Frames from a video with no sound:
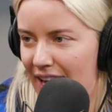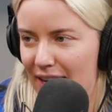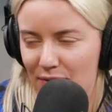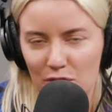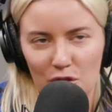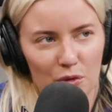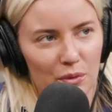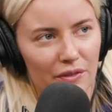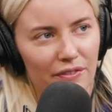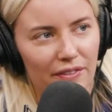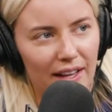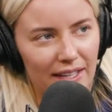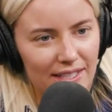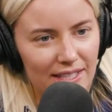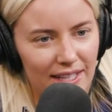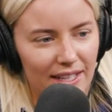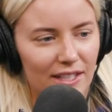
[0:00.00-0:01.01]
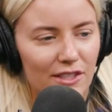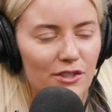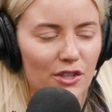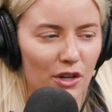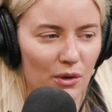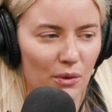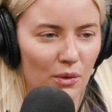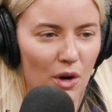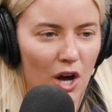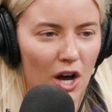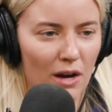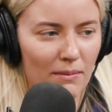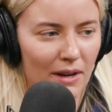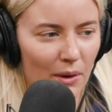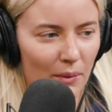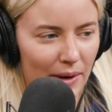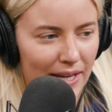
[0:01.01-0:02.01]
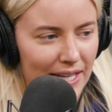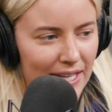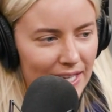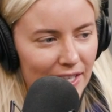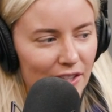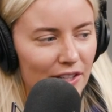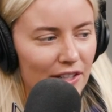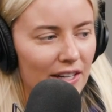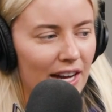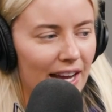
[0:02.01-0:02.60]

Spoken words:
After reflecting. So on my way here,